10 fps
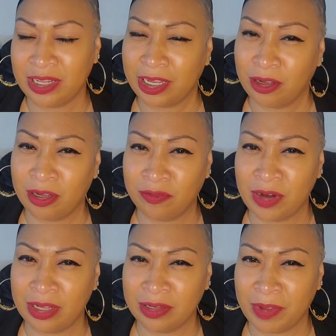like a
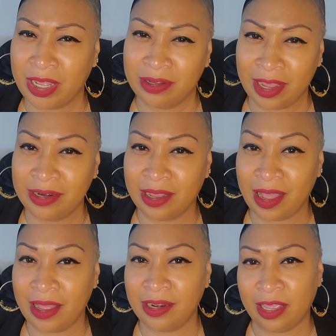roundabout kind of
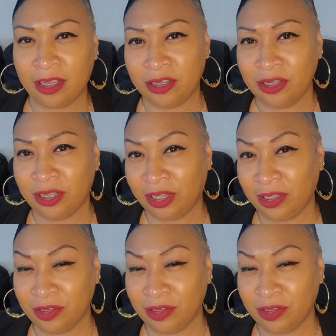guy, like cook,